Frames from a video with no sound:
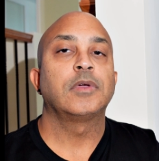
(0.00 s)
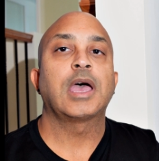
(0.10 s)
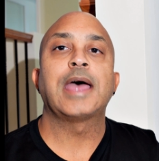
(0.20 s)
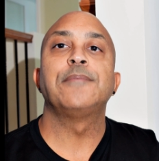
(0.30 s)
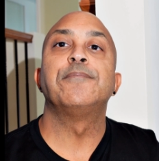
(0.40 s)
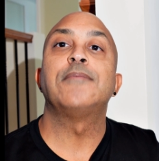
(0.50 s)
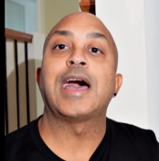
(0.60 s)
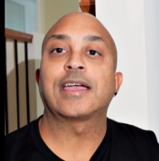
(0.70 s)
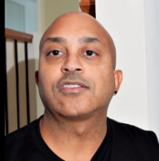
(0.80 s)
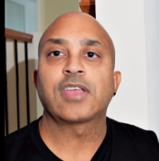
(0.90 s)
at
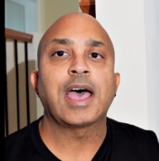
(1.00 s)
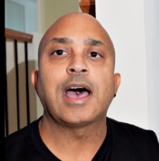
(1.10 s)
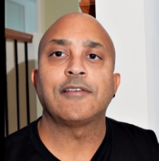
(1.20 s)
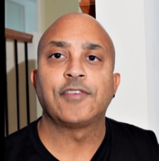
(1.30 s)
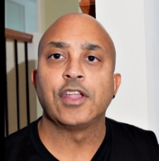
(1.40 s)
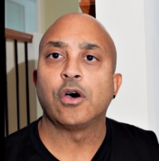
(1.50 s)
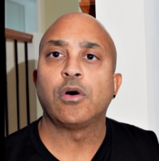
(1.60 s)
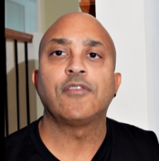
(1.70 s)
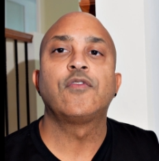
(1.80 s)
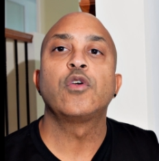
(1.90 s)
max half an hour,
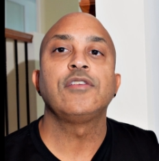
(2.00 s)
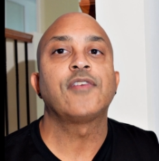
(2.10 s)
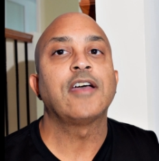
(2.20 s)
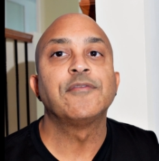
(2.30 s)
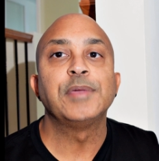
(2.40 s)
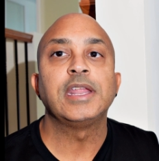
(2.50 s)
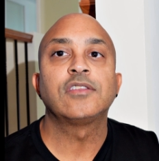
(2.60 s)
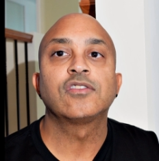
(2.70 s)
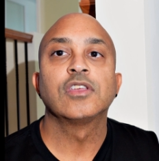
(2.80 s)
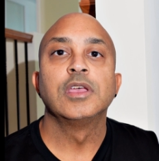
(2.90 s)
45
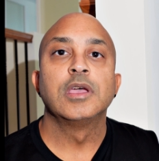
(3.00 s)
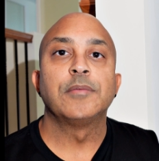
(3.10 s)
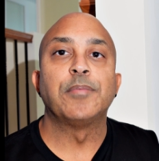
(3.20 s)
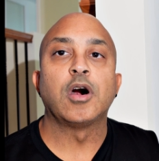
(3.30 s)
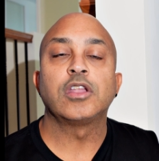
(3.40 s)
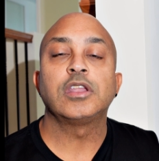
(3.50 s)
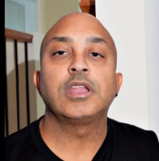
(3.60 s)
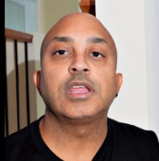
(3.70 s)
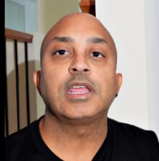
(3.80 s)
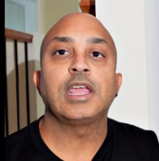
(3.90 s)
minutes, but
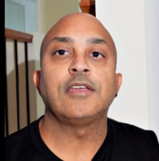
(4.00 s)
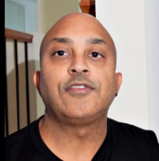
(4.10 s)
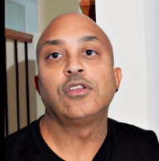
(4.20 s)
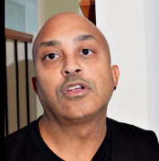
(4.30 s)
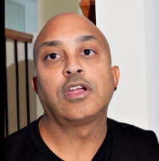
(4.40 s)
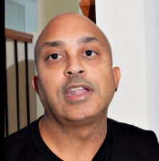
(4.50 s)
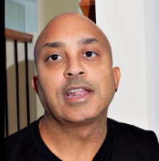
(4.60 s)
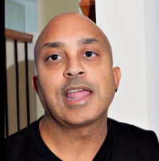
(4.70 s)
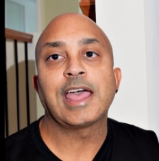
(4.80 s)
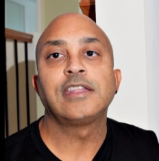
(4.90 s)
if you're a
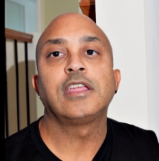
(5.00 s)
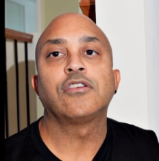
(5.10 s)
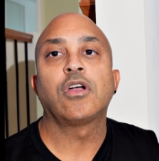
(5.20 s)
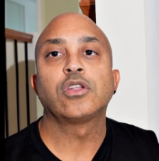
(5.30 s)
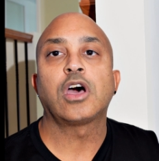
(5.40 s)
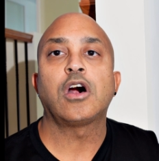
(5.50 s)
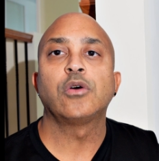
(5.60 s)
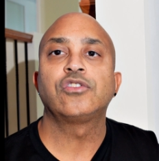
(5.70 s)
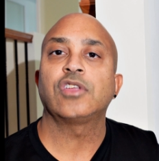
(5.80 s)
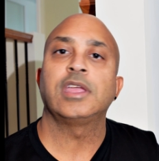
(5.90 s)
little handy around the
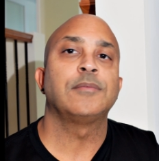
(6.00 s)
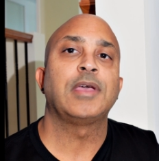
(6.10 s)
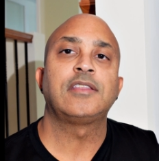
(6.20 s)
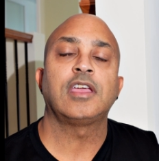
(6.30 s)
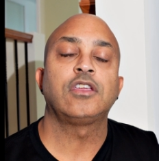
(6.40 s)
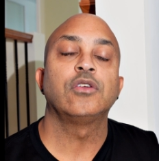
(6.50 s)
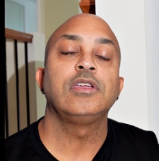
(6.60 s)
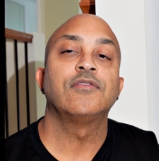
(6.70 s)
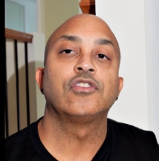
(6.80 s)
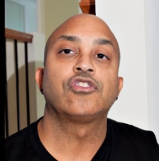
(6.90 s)
house, it may take you
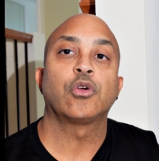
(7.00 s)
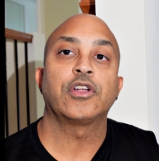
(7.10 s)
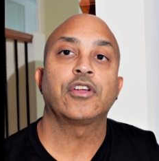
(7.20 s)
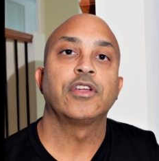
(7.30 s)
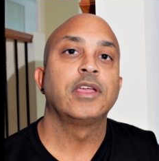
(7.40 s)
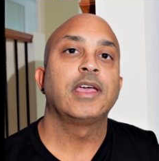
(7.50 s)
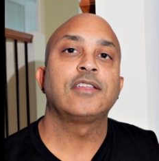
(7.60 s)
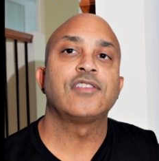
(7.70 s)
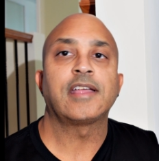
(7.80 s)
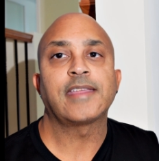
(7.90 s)
even shorter.
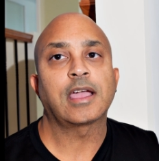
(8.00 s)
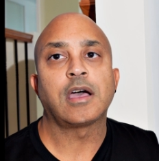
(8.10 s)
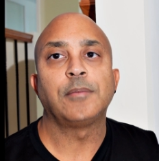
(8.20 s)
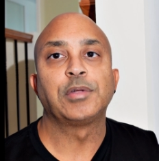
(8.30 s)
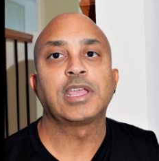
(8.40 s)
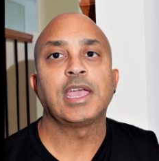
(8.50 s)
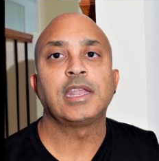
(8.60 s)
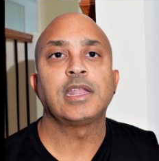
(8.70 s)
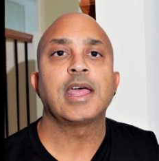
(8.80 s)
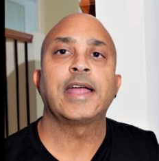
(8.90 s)
It's not that
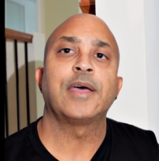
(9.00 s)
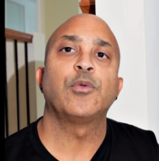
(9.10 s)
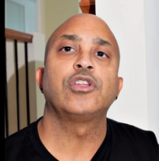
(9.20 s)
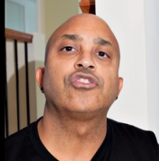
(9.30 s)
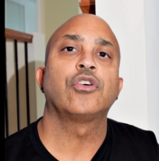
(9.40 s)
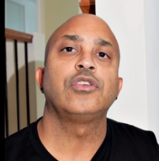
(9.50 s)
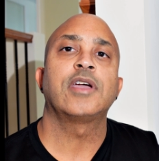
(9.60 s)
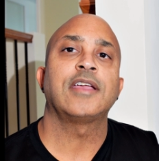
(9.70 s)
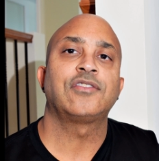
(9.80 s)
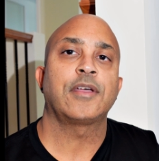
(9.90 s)
complicated and I'm going to show you
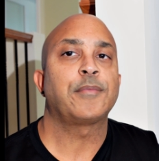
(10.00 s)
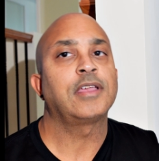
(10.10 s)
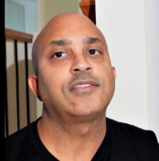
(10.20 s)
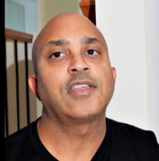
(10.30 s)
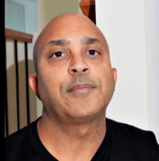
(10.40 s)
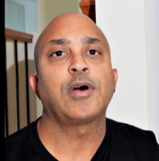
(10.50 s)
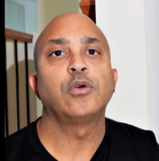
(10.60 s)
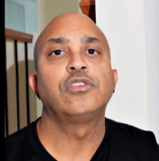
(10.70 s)
guys step by step how